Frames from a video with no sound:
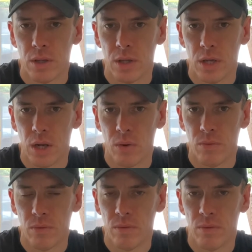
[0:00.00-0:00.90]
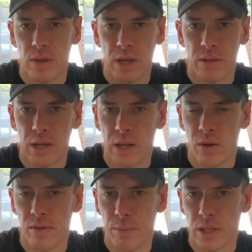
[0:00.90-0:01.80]
they
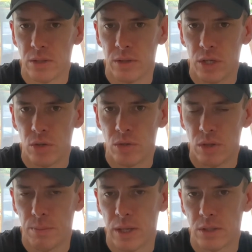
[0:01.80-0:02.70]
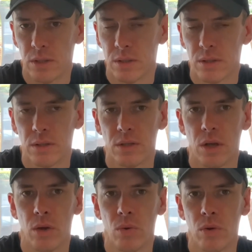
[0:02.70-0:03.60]
like the button, they're used to the button.
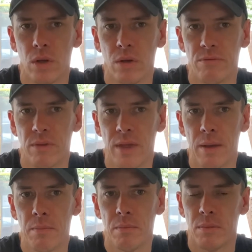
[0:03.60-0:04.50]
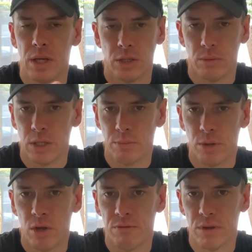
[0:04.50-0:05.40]
So for them, it's
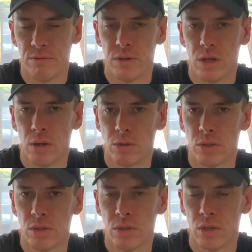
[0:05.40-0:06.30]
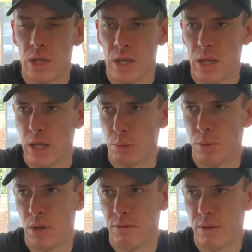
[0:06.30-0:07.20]
perfect for youngsters. It's
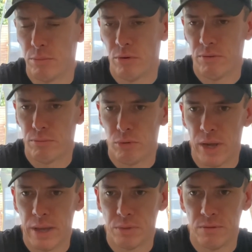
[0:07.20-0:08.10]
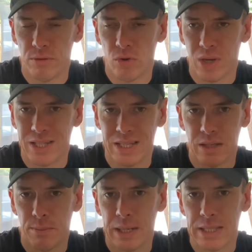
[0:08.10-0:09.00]
perfect perhaps if you've got a
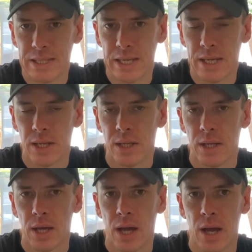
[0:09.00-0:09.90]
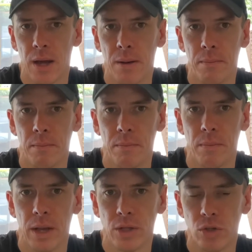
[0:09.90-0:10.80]
disability, and
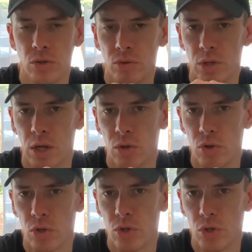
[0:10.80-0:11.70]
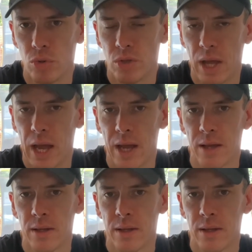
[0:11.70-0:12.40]
you can use that